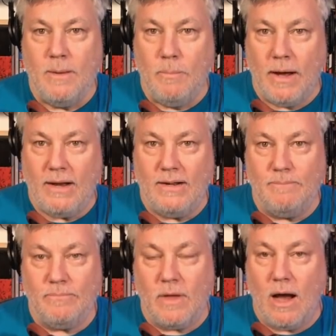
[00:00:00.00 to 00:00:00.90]
But
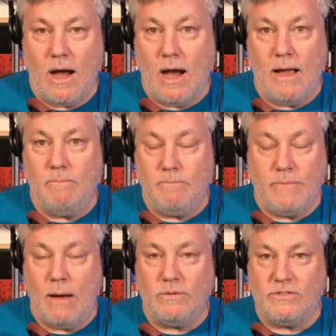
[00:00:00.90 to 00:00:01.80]
I, I
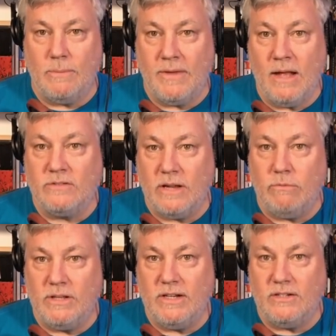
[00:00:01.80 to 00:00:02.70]
that was something else. I
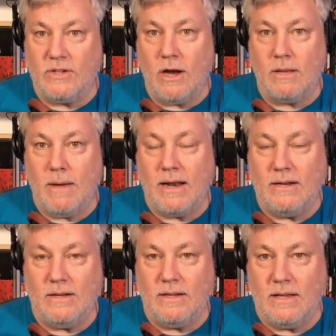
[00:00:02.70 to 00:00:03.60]
really didn't talk about it
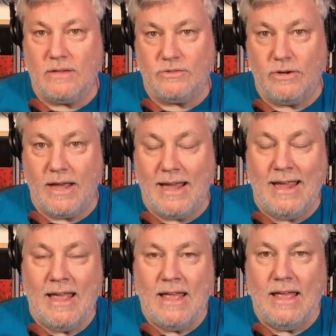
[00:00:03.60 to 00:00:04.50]

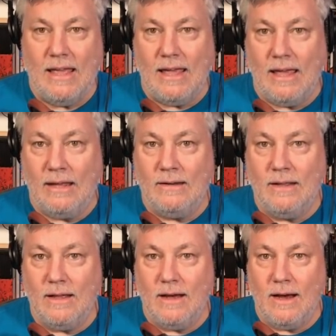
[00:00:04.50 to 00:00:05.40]
yesterday in
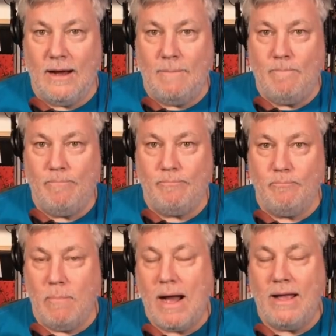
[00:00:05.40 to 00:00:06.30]
um,
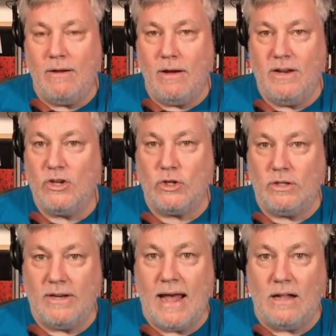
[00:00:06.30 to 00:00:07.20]
my
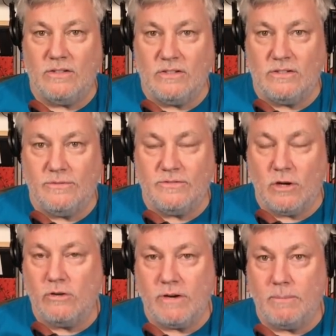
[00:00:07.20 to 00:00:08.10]
initial analysis of
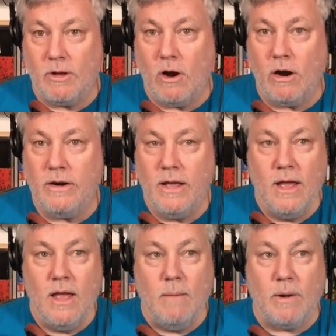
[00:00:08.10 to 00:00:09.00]
Star Trek Picard,
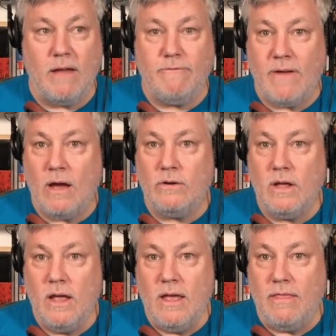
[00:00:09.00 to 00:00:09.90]
but I found
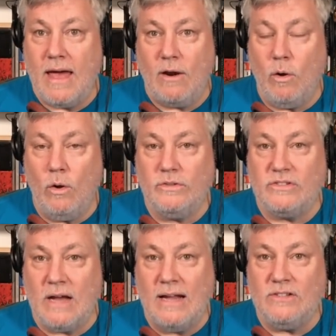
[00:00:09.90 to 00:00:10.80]
that whole
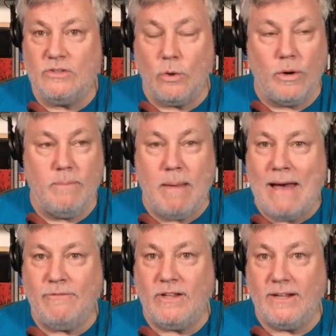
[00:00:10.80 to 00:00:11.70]
side story
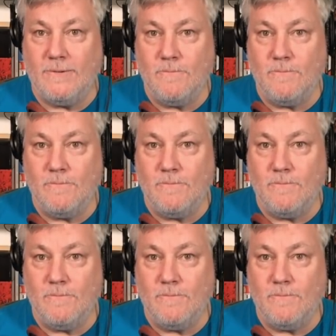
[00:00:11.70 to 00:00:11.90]
baffling.